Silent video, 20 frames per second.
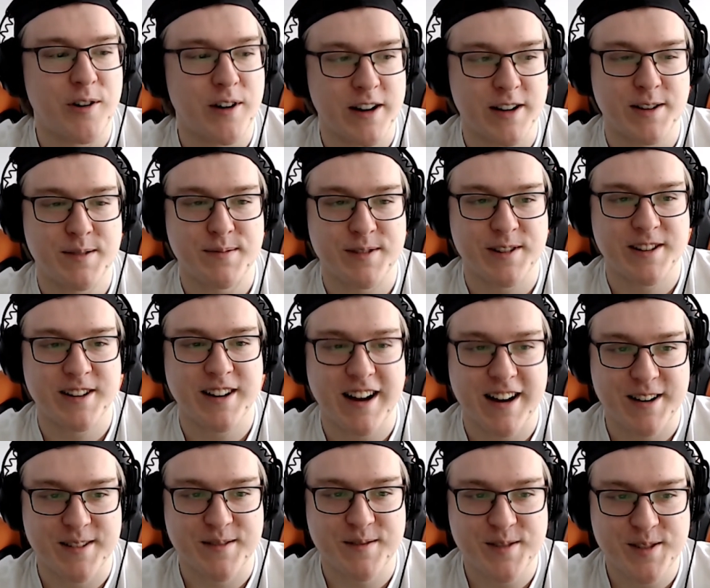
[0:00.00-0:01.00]
And I just going to
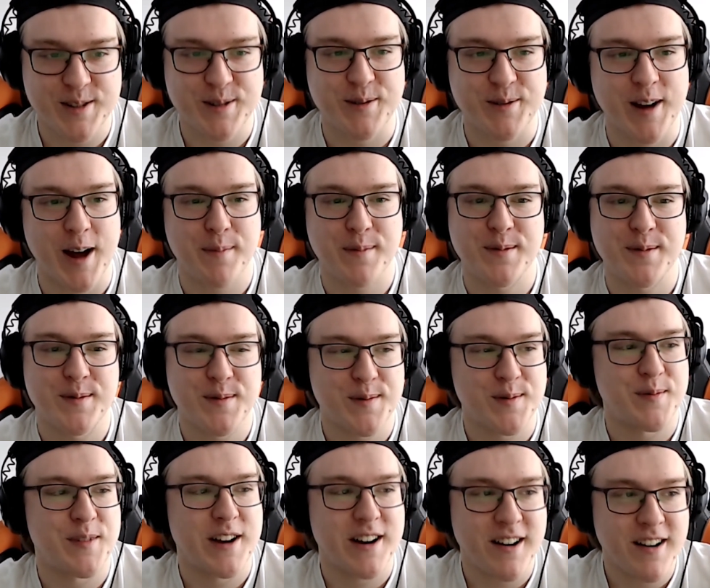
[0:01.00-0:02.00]
kind of see what happens
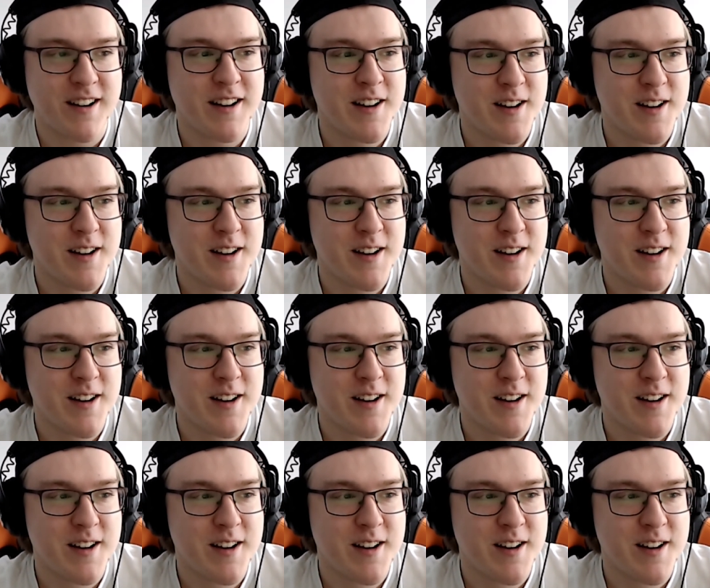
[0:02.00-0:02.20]
from there.